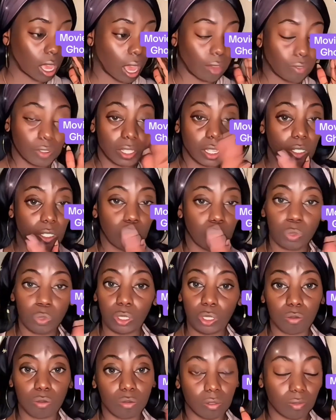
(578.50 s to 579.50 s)
I feel like you
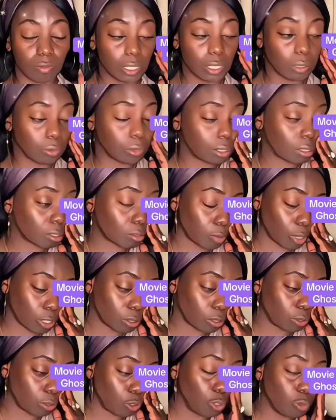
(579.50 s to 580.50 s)
went through the ringer with this
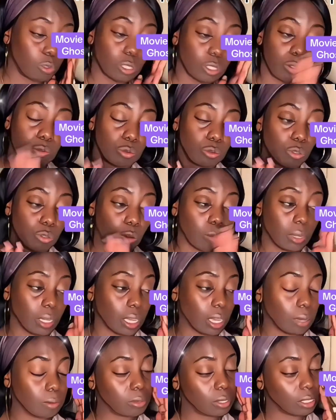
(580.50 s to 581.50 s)
person. You went through so
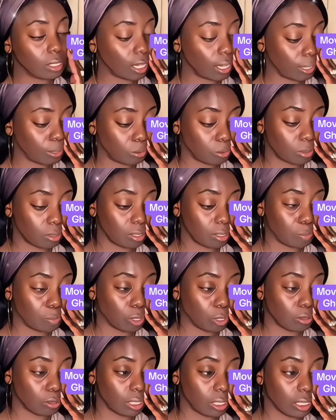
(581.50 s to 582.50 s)
many ups and downs with this
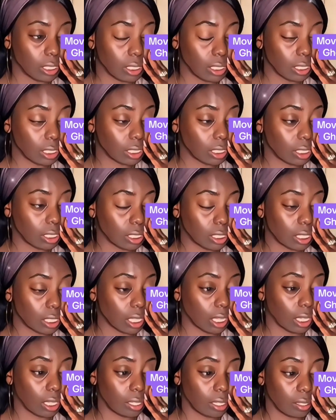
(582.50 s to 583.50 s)
person. And it's just
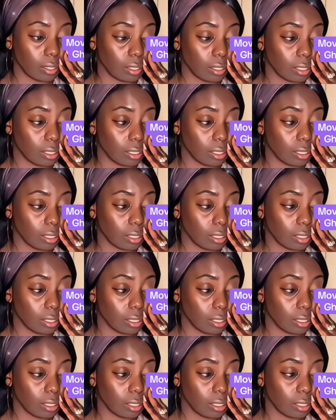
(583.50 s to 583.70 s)
like,